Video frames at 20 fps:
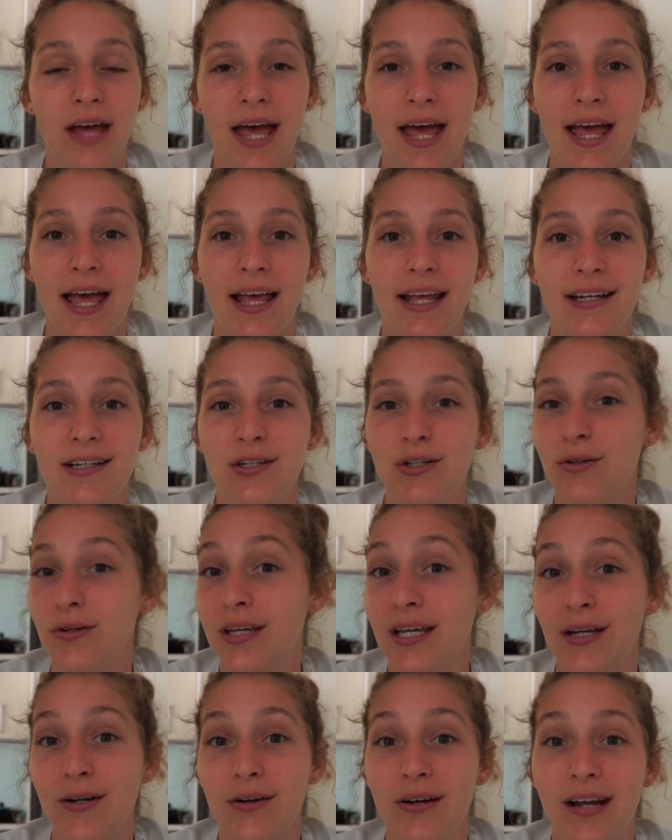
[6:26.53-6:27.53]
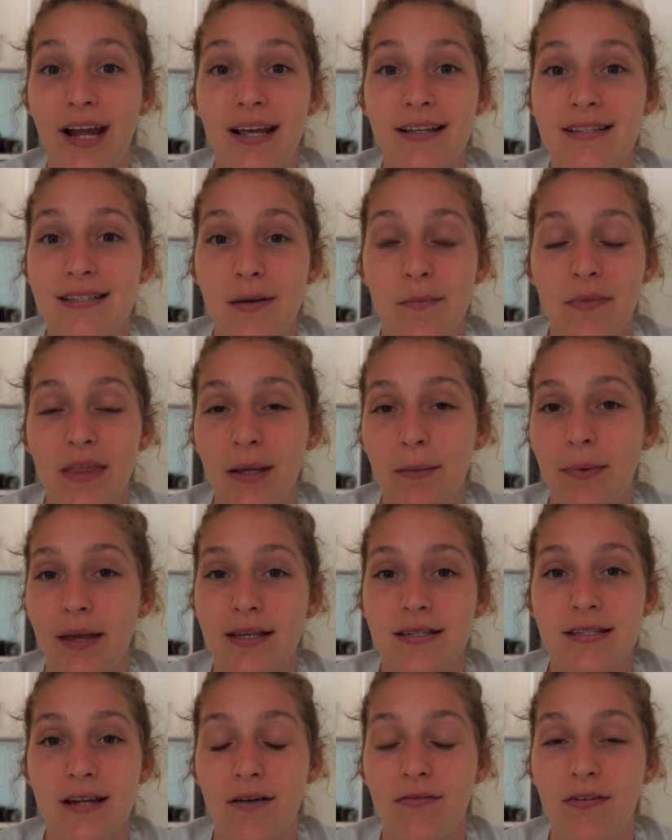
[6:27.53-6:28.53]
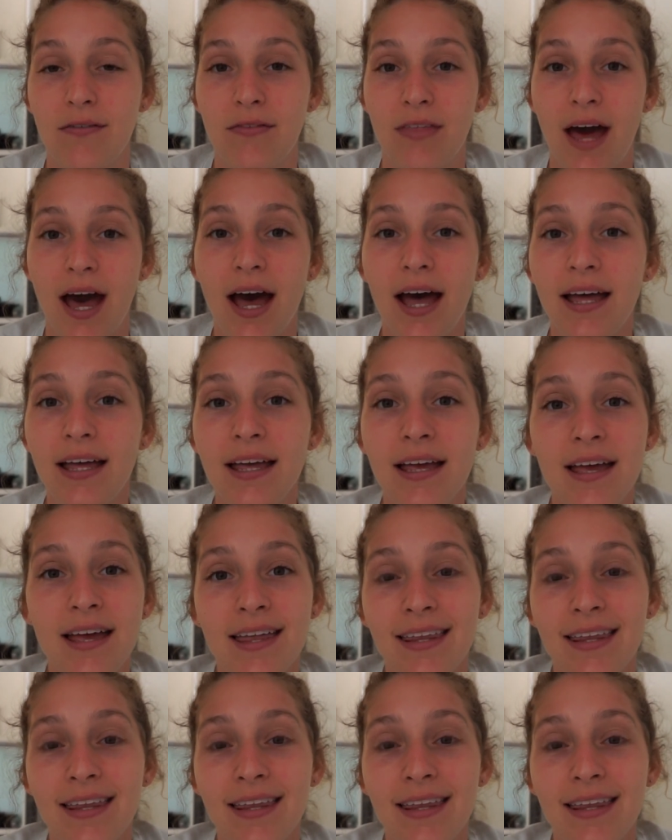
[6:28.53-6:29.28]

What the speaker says: and you can create something based off of that.